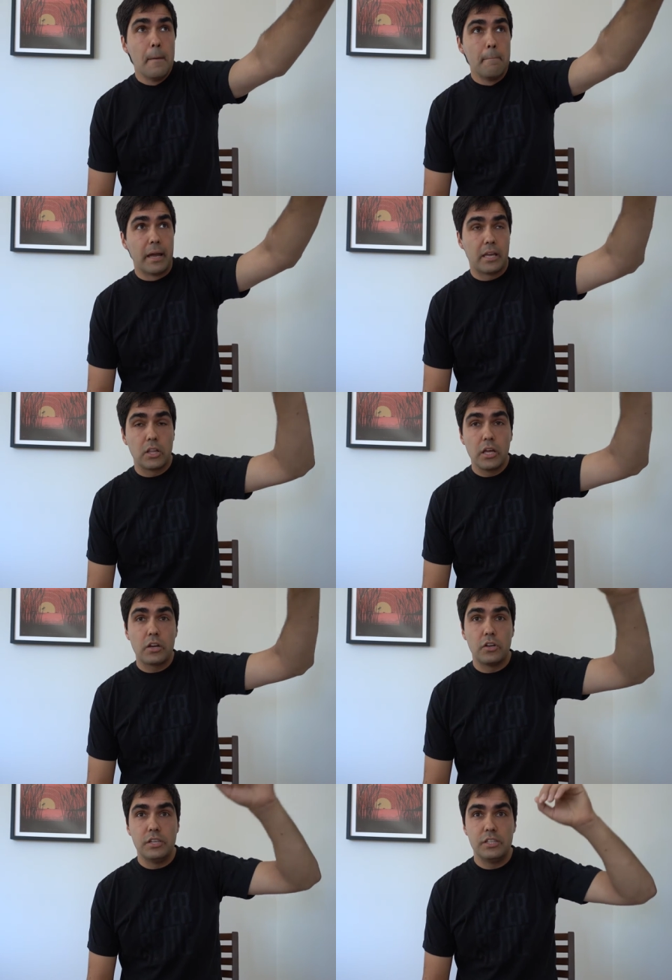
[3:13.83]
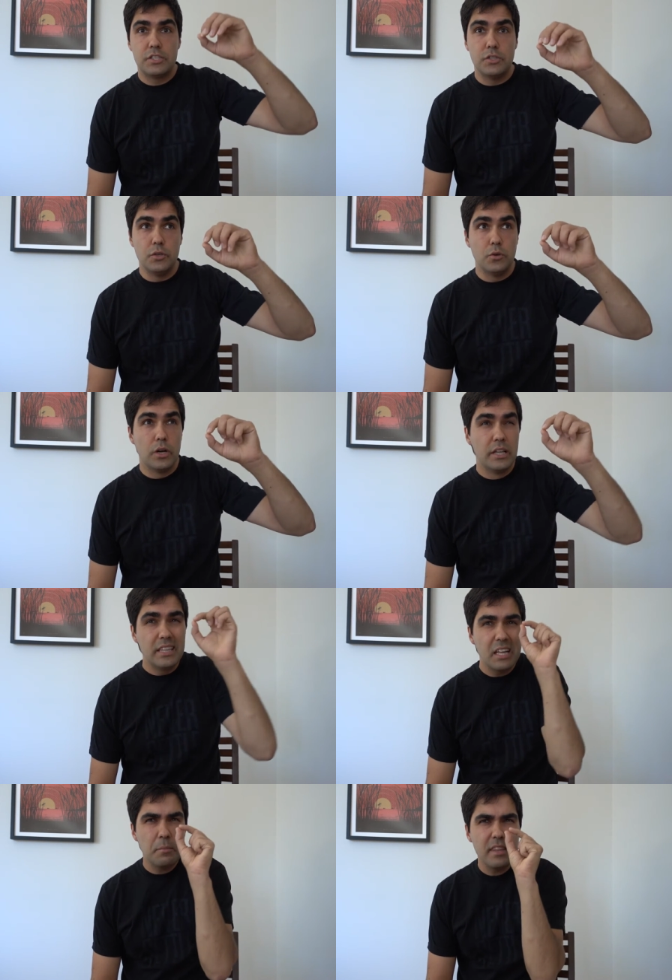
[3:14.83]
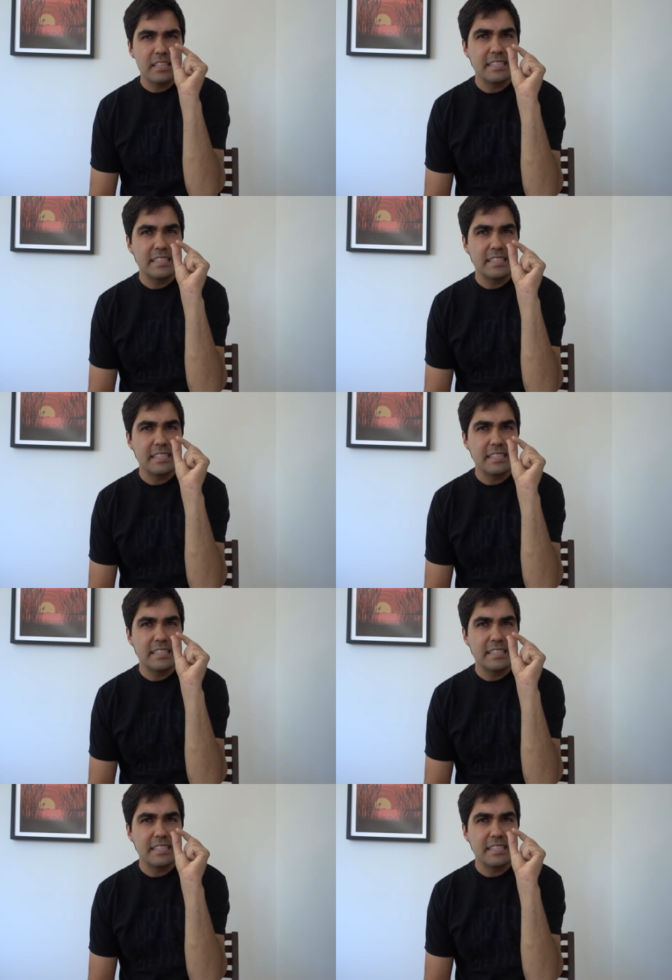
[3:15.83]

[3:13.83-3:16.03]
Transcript: my clicker needs to not be this